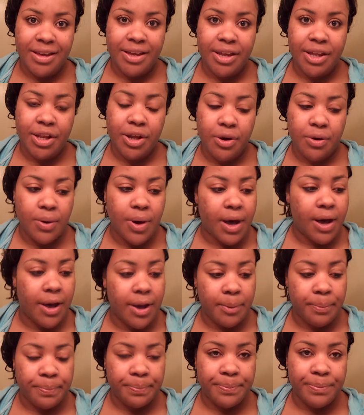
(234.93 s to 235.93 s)
you know
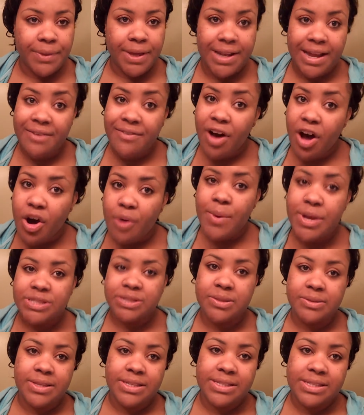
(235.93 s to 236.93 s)
um, and I've
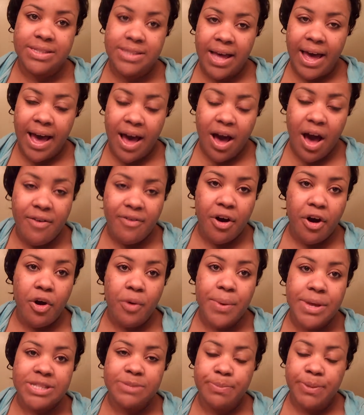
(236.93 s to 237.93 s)
always this is how I've
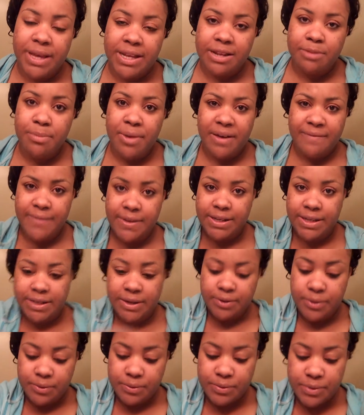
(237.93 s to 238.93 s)
always been in my
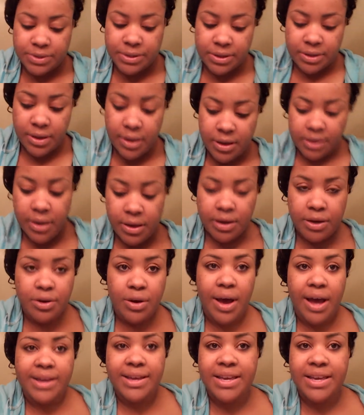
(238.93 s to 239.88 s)
videos you know I